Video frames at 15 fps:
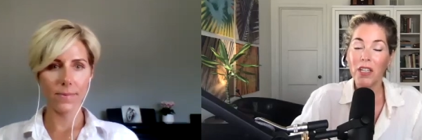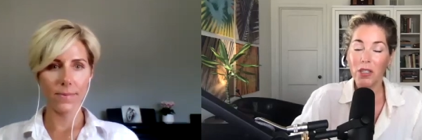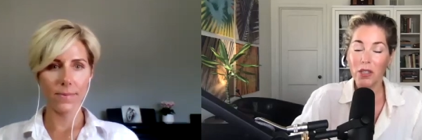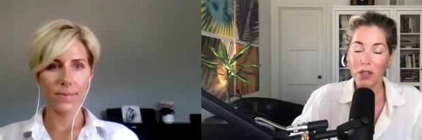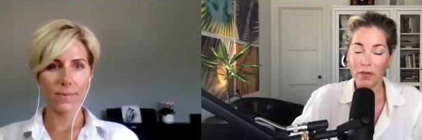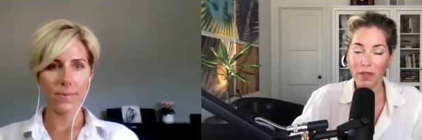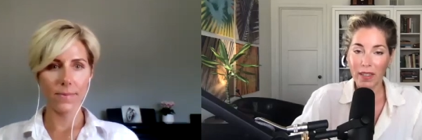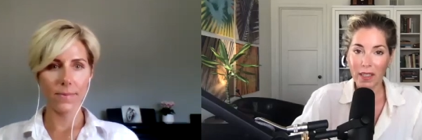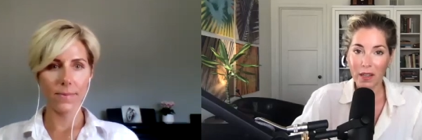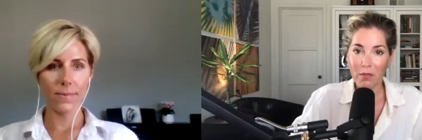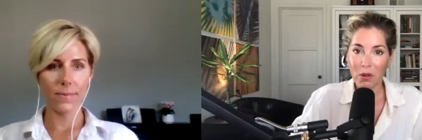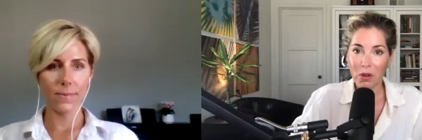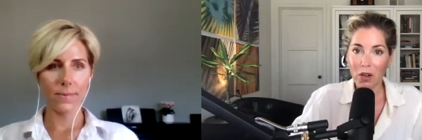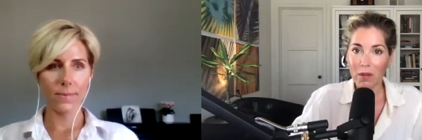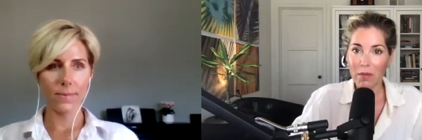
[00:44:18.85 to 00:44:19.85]
Speaker 1: You can find out
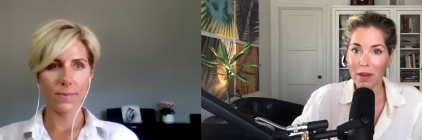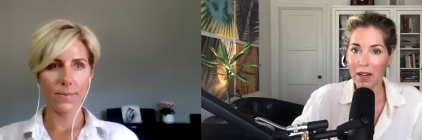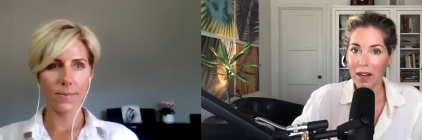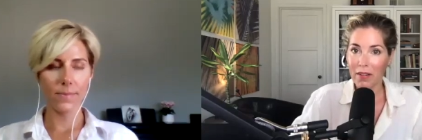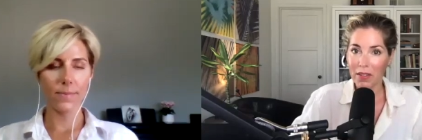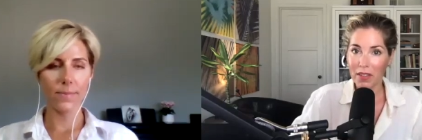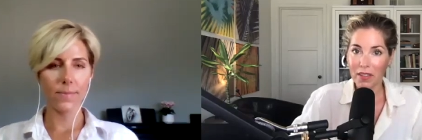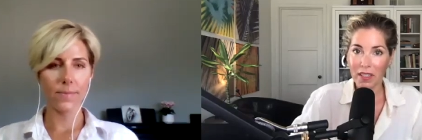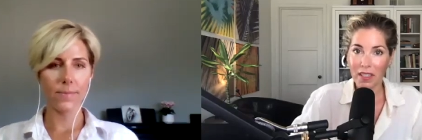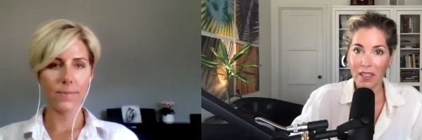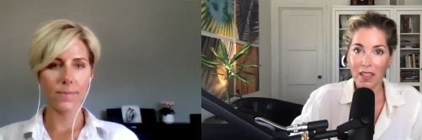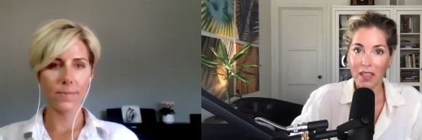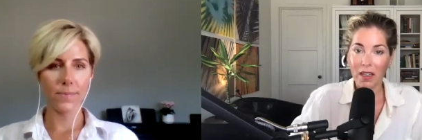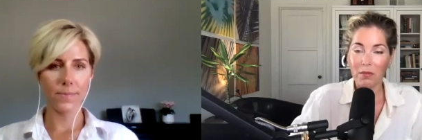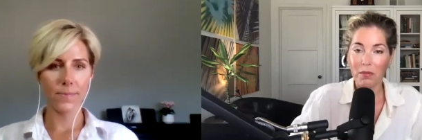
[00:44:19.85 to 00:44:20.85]
more about
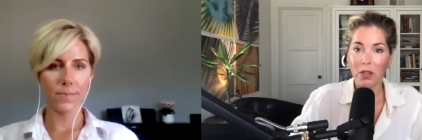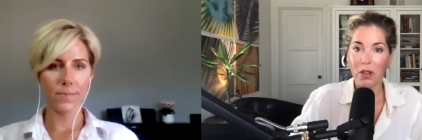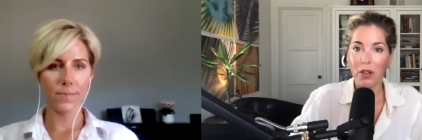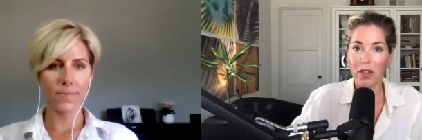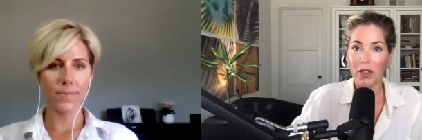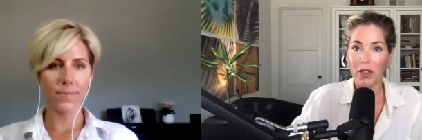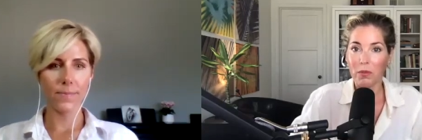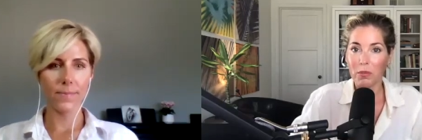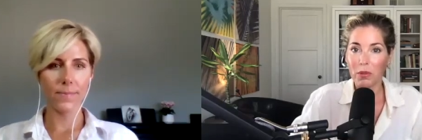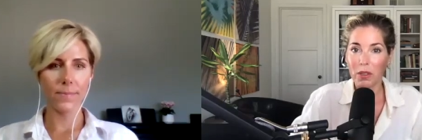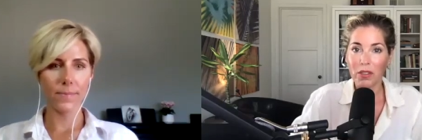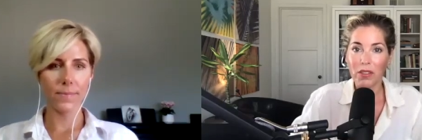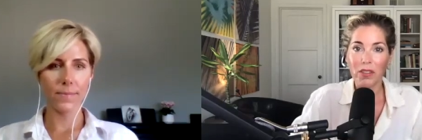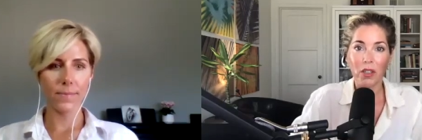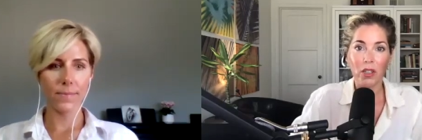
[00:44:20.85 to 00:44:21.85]
everything uh, regarding her
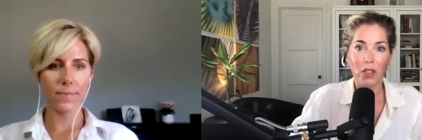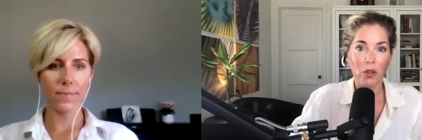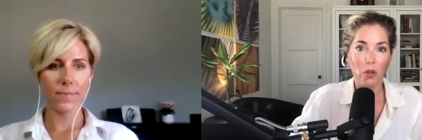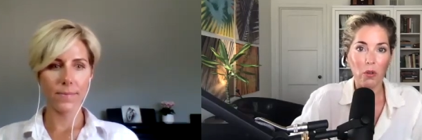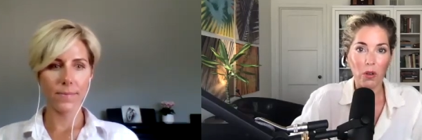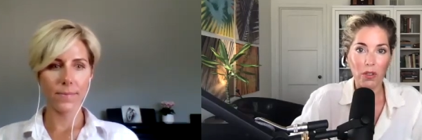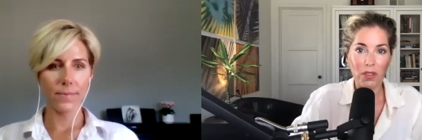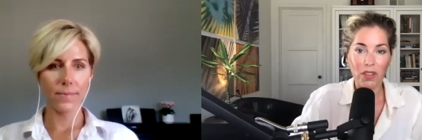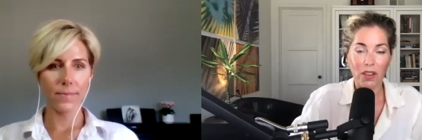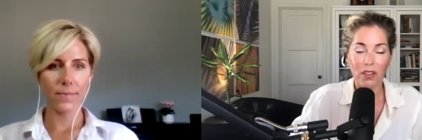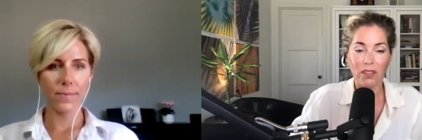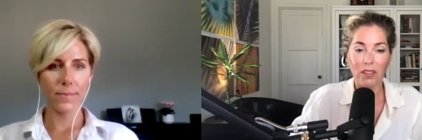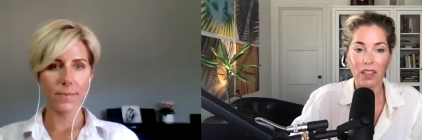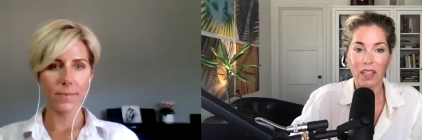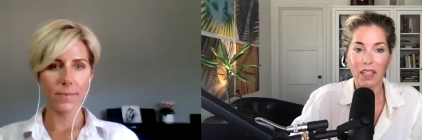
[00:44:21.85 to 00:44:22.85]
books, her course
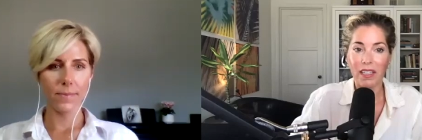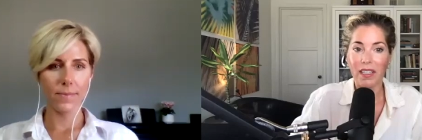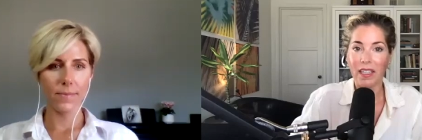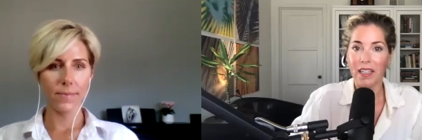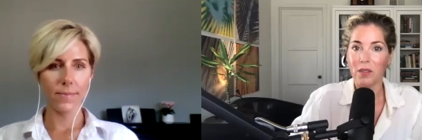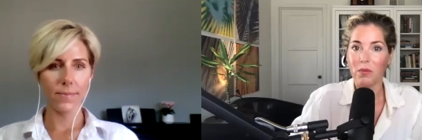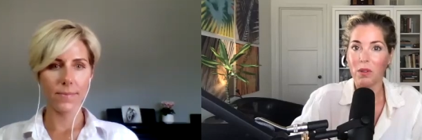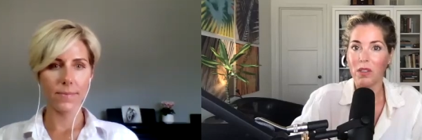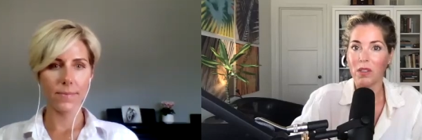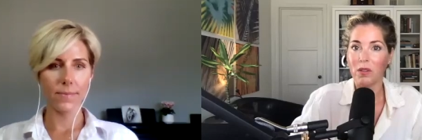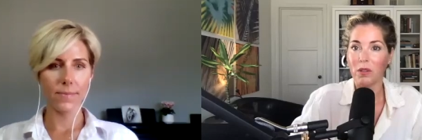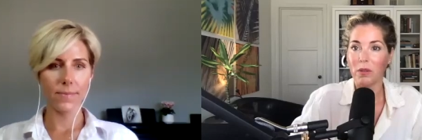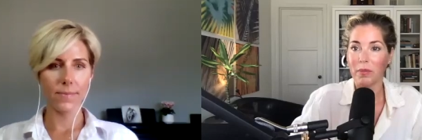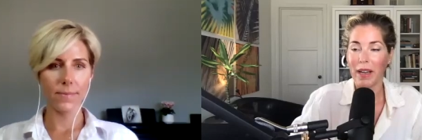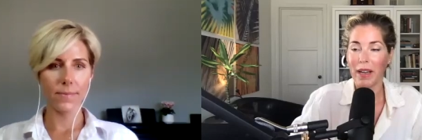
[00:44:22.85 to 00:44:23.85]
online, as well as
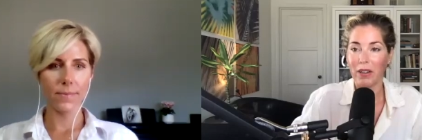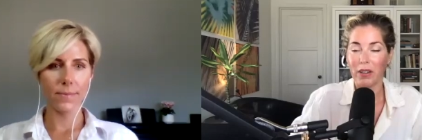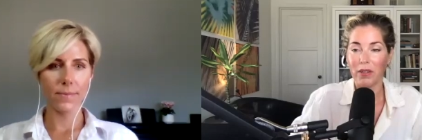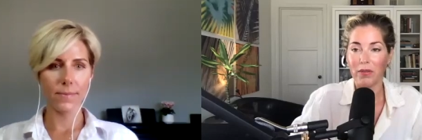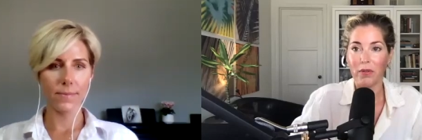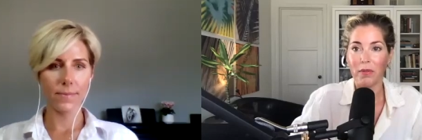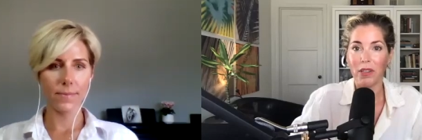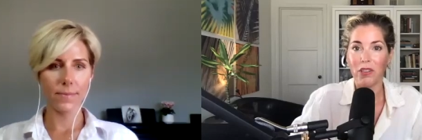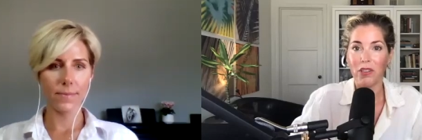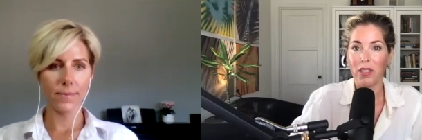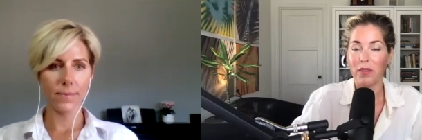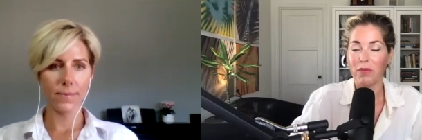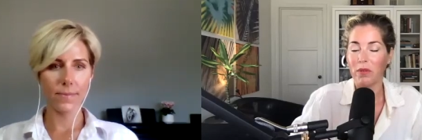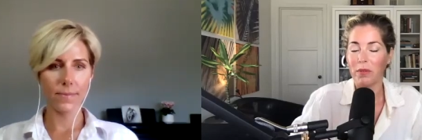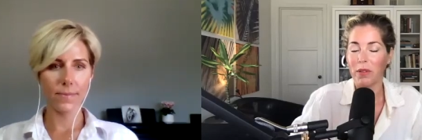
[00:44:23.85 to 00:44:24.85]
her background
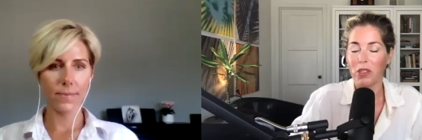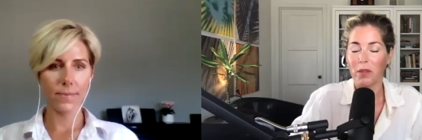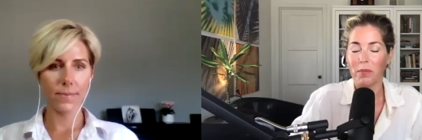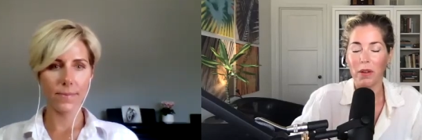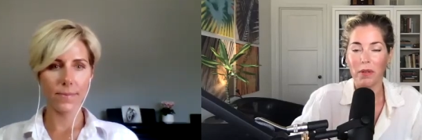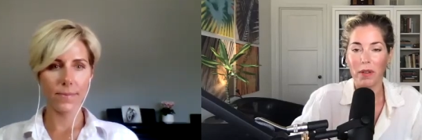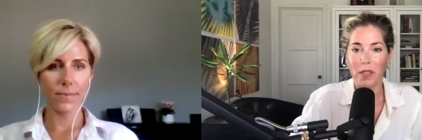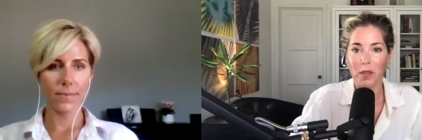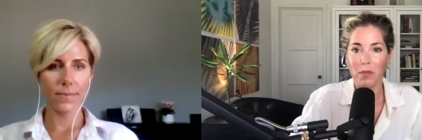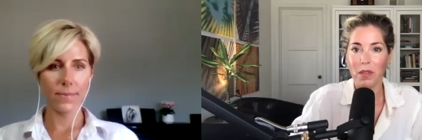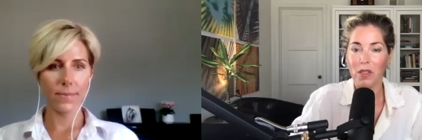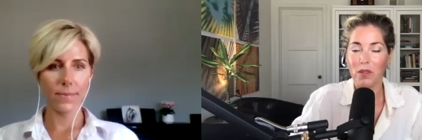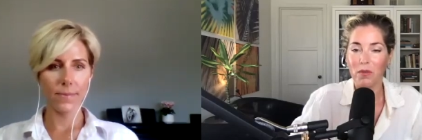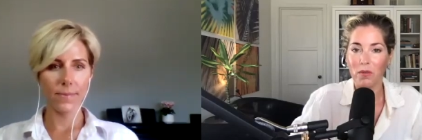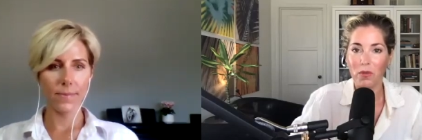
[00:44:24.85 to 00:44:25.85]
information, information about
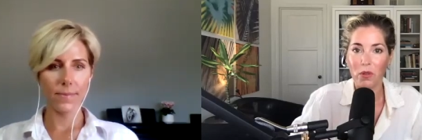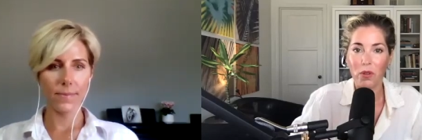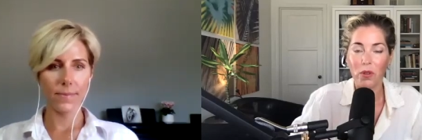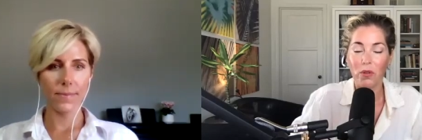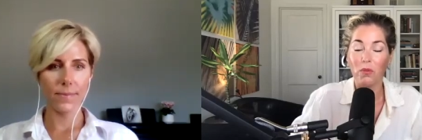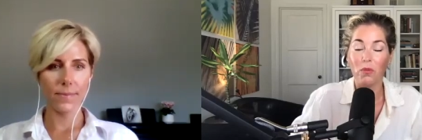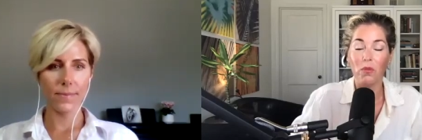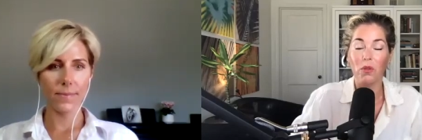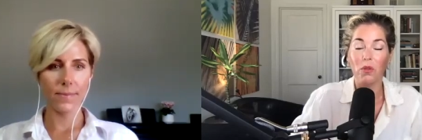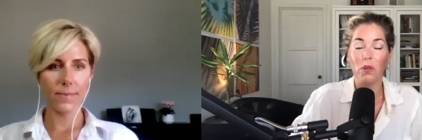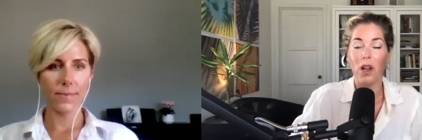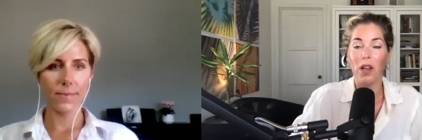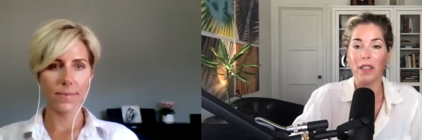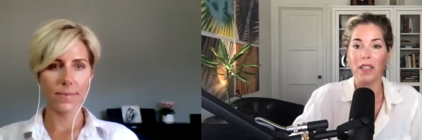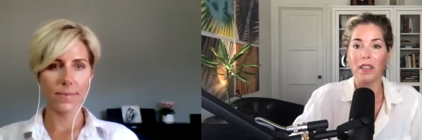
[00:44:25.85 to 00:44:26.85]
recipes and food, the
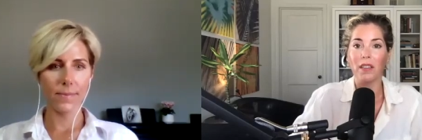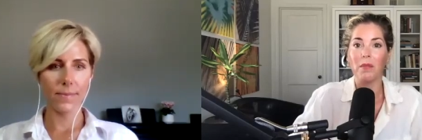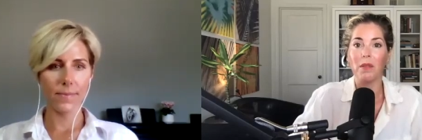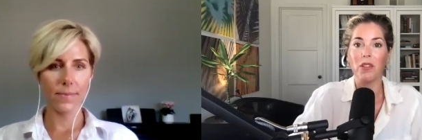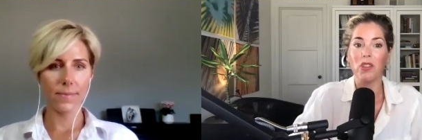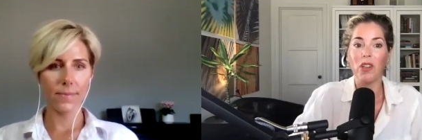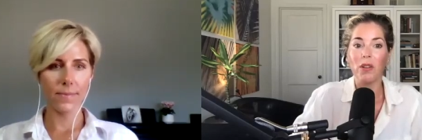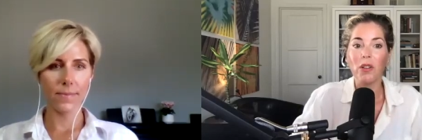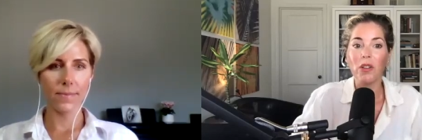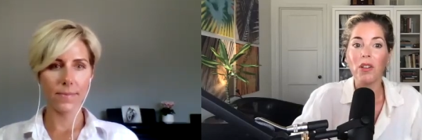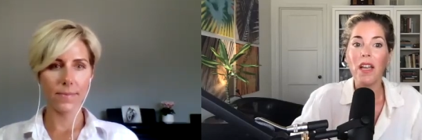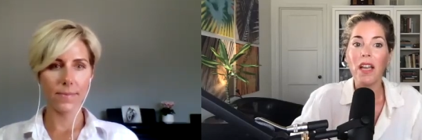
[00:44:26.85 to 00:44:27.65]
raw kingdom in general,